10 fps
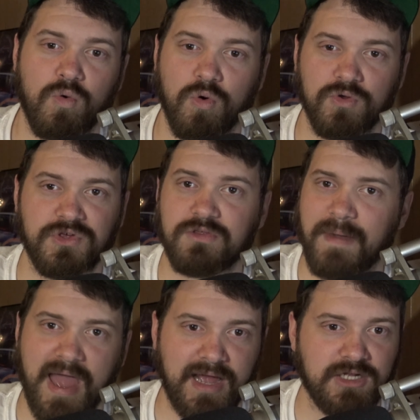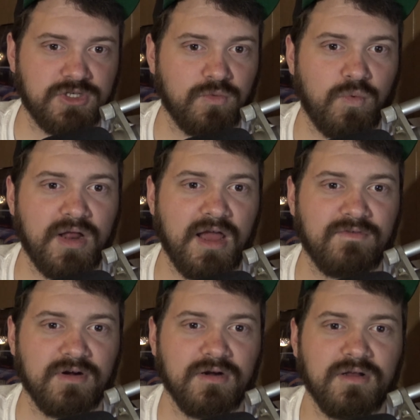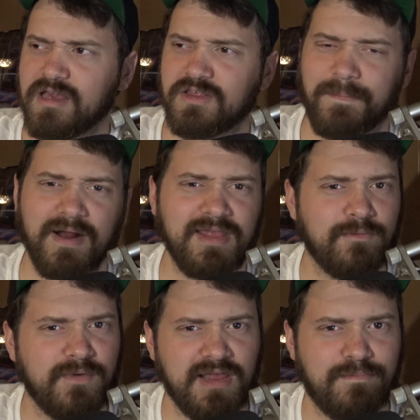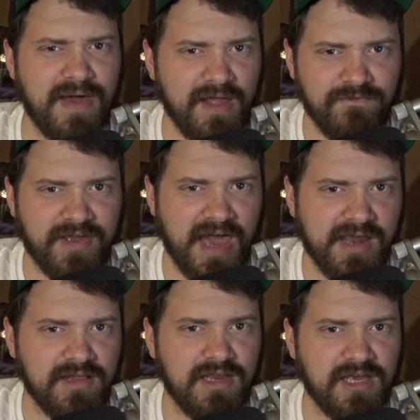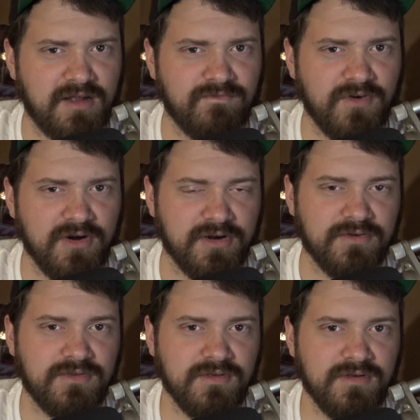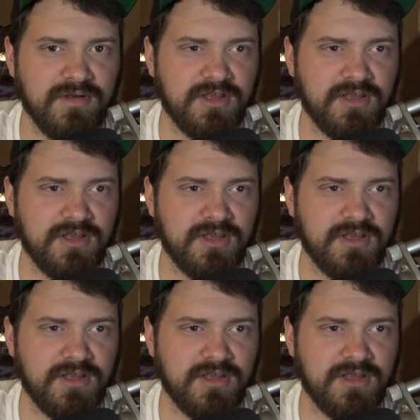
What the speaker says: or this package or whatever is apparently really bad for catalytic converters.